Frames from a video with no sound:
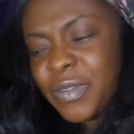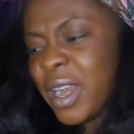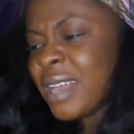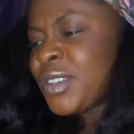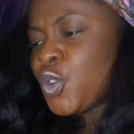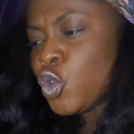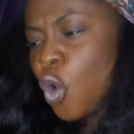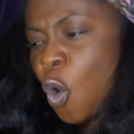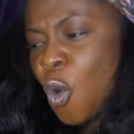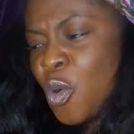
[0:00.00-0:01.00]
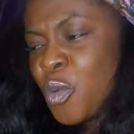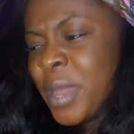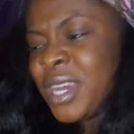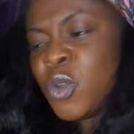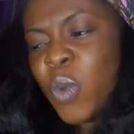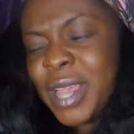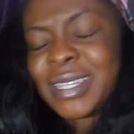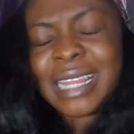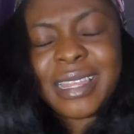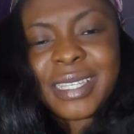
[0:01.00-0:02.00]
There are so many
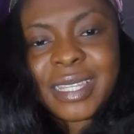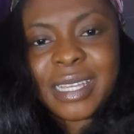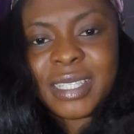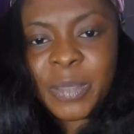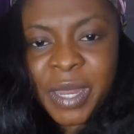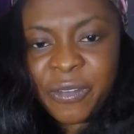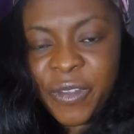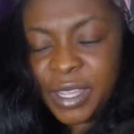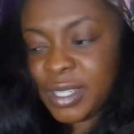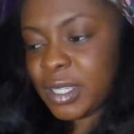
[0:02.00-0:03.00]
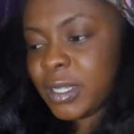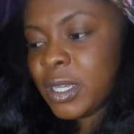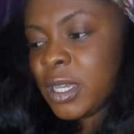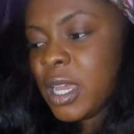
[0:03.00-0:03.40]
ways that these things manifest.